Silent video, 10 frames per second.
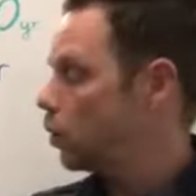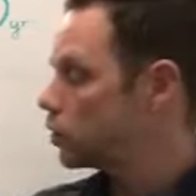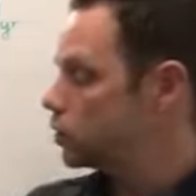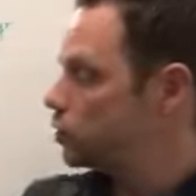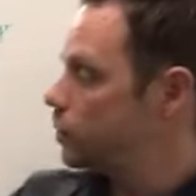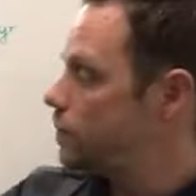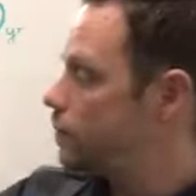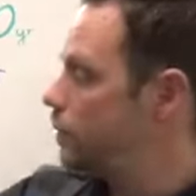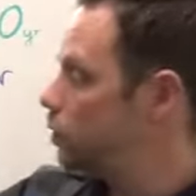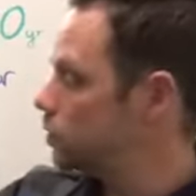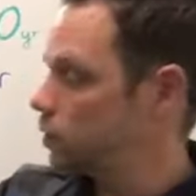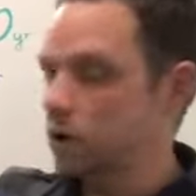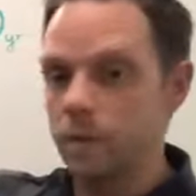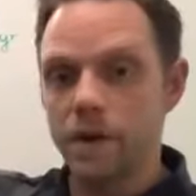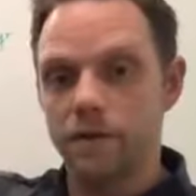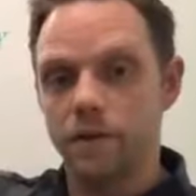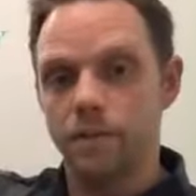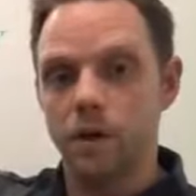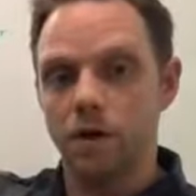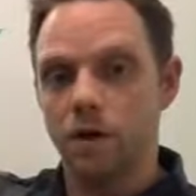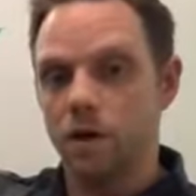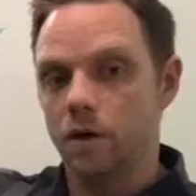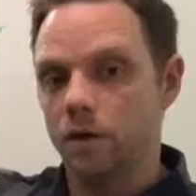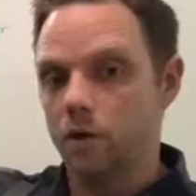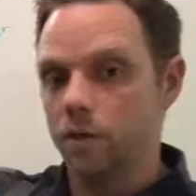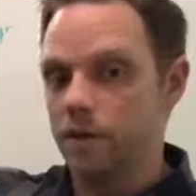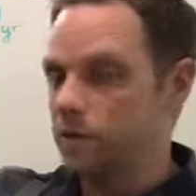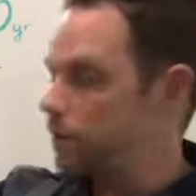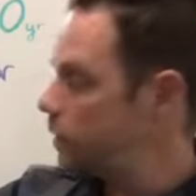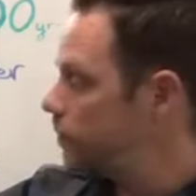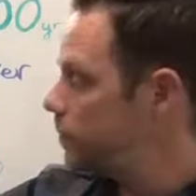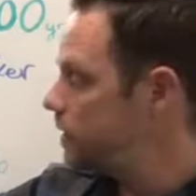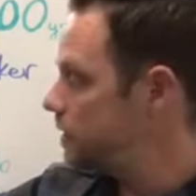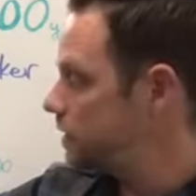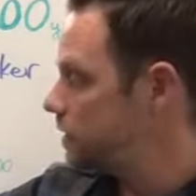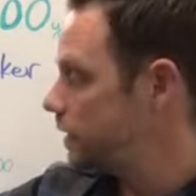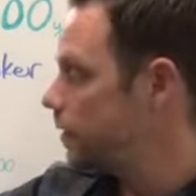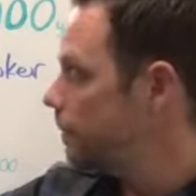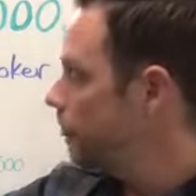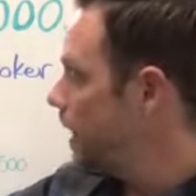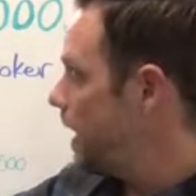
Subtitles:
Or should we build a little bit of a book of business here